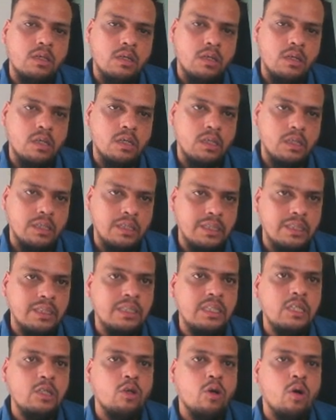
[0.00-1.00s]
easy
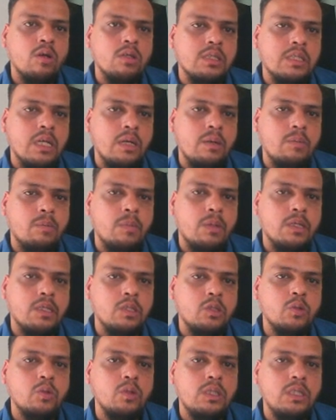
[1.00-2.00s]
concept, but you
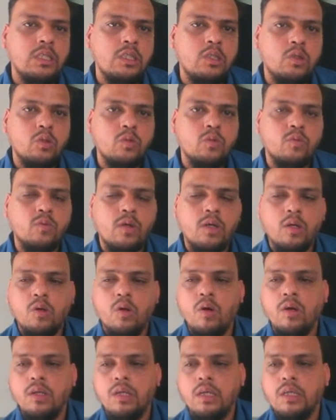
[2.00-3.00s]
need to work on
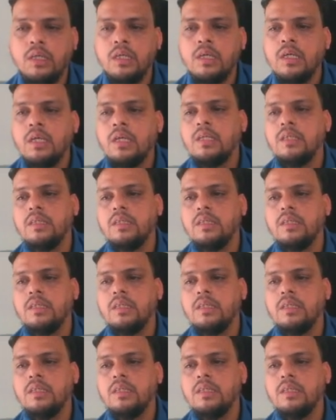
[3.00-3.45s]
it. Just